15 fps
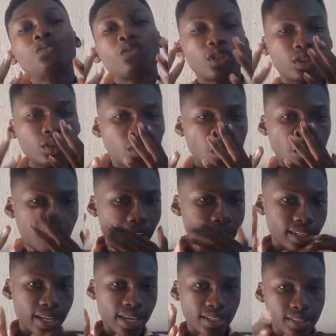for the STON.fi
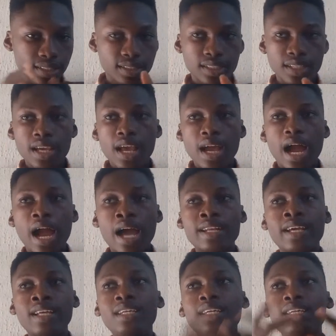DEX, and
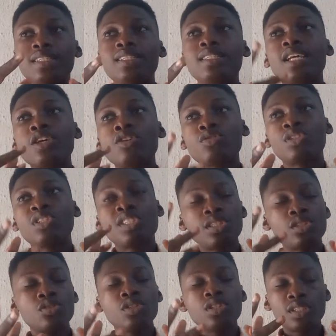then it is a
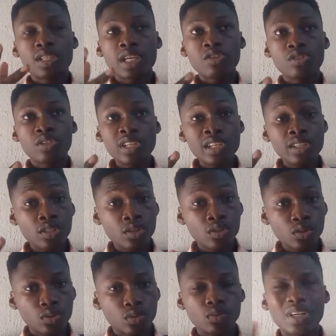utility
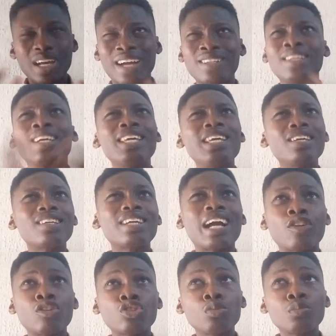token, and it can
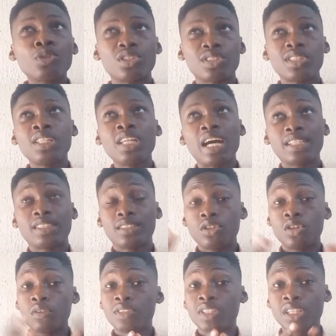also be seen as a
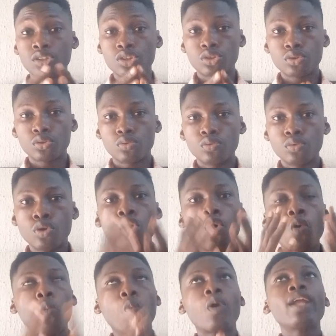governance token
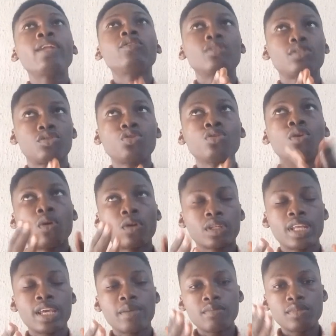when through
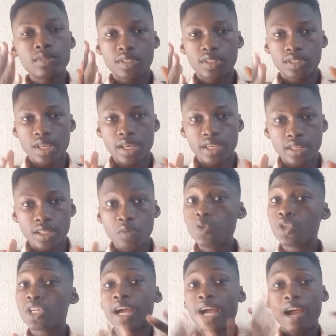long-term staking,
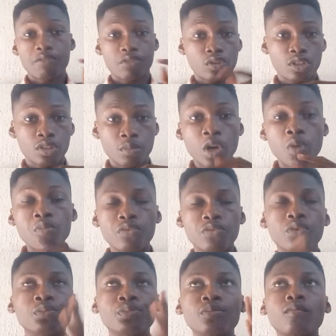which I've talked about
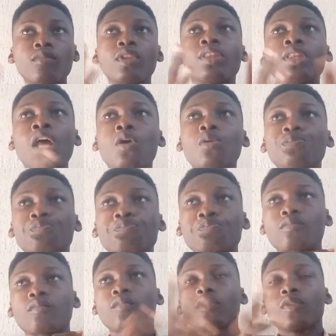before. Now,
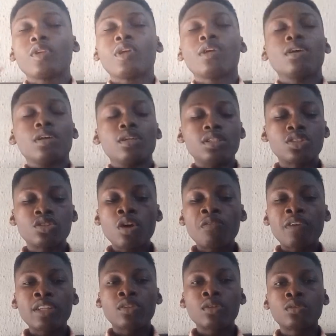the
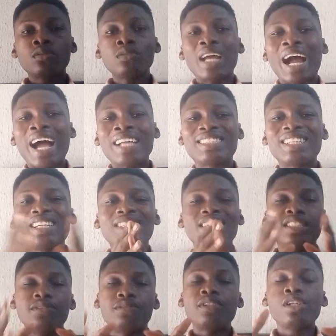STON.fi token has a
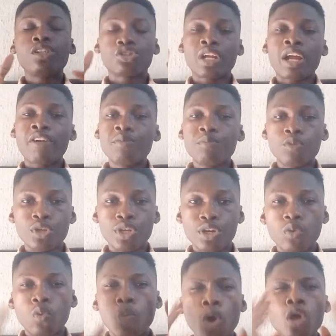deflationary model.
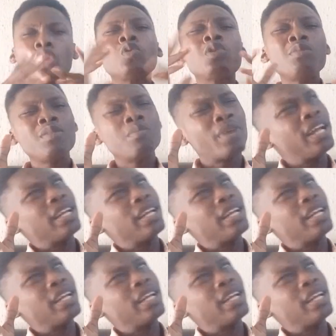What do we mean by